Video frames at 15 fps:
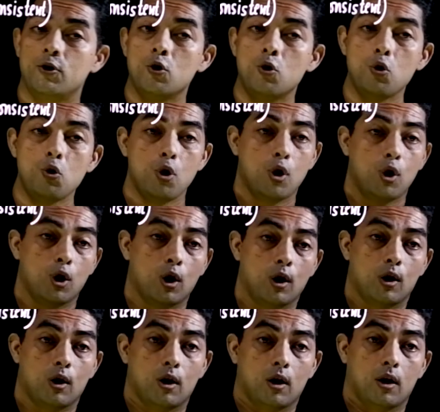you
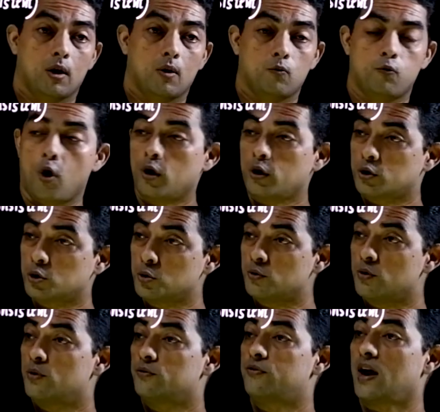want
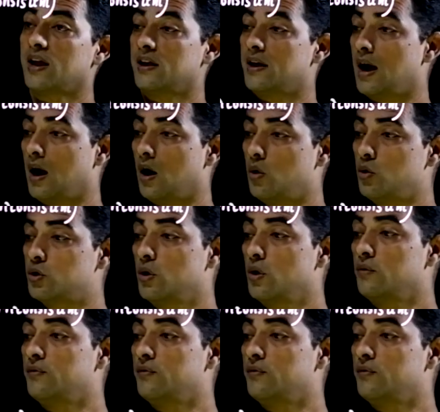to find out